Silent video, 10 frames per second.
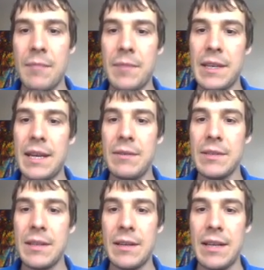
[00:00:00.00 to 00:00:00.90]
but now
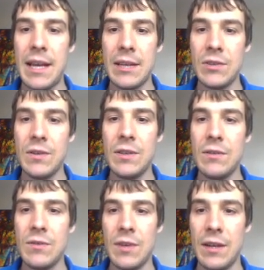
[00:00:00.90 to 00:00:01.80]
it's got an extra
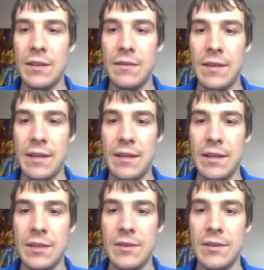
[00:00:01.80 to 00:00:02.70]
neutron, right? An
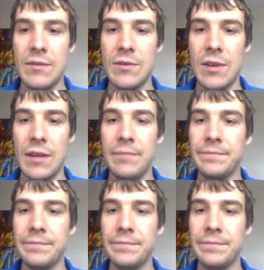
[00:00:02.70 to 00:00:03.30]
extra neutron.